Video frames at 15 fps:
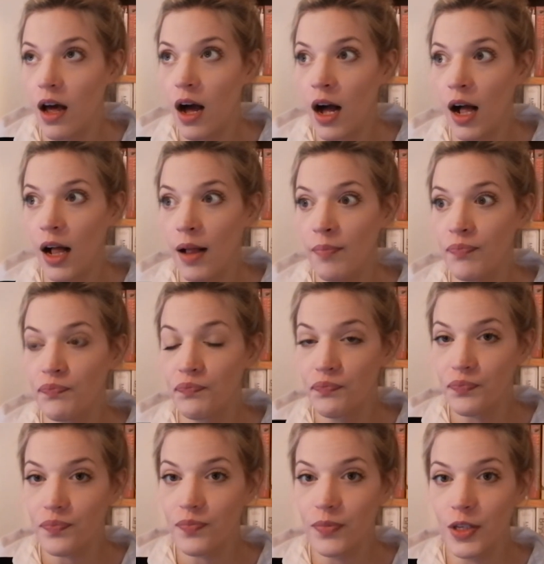Um,
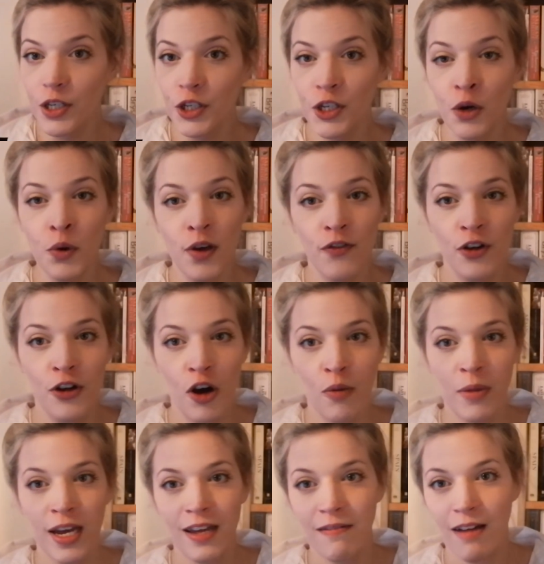so if you know
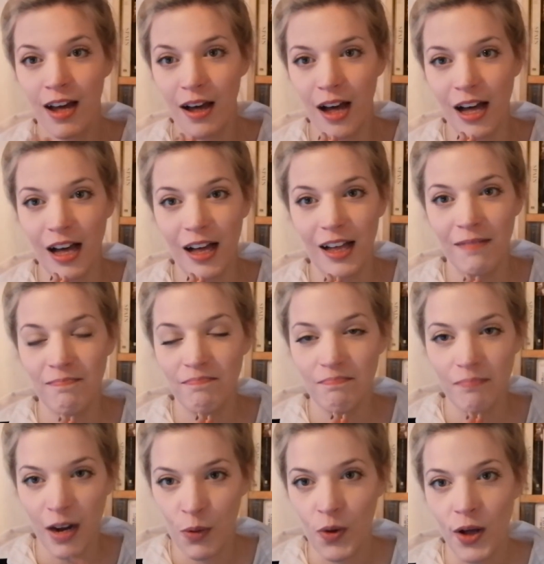me, uh,
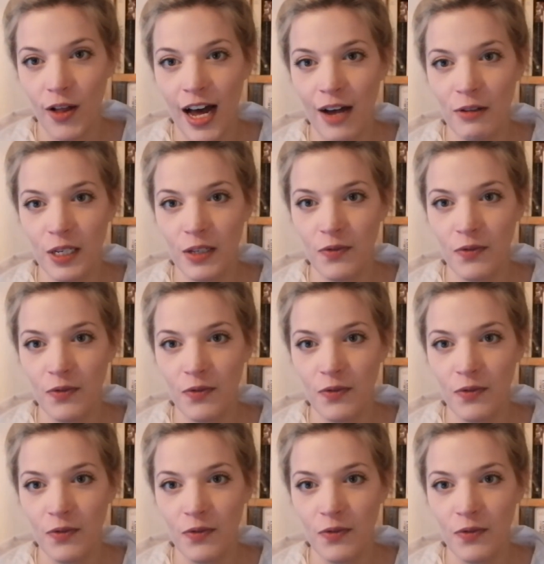my wheelhouse